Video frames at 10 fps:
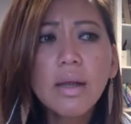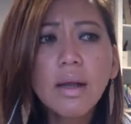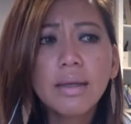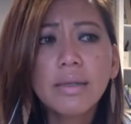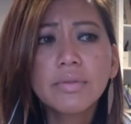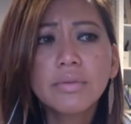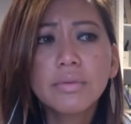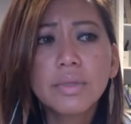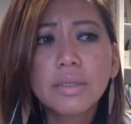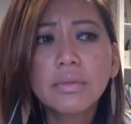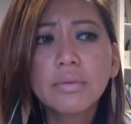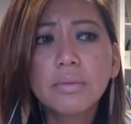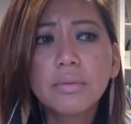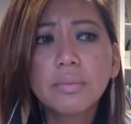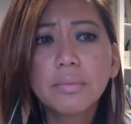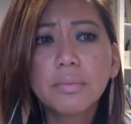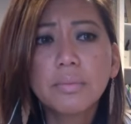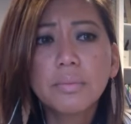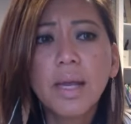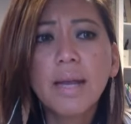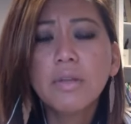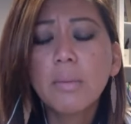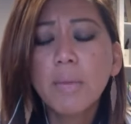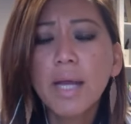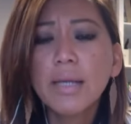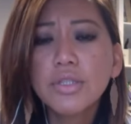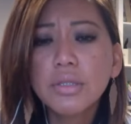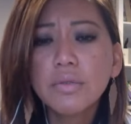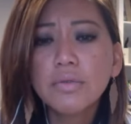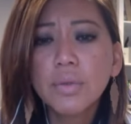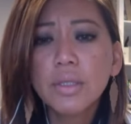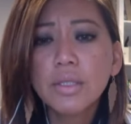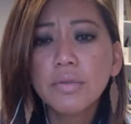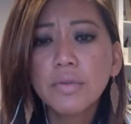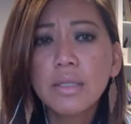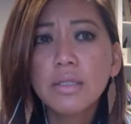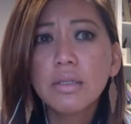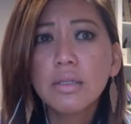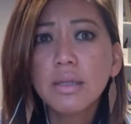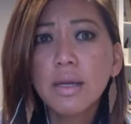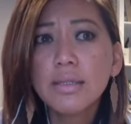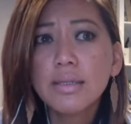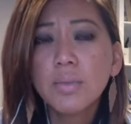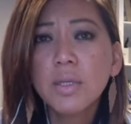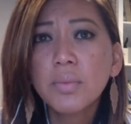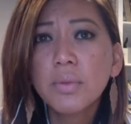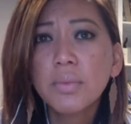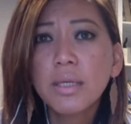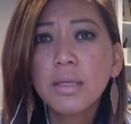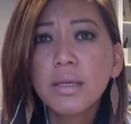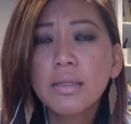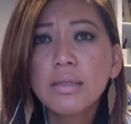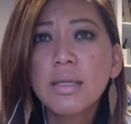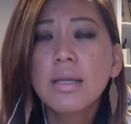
I have compassion for different kinds of people, because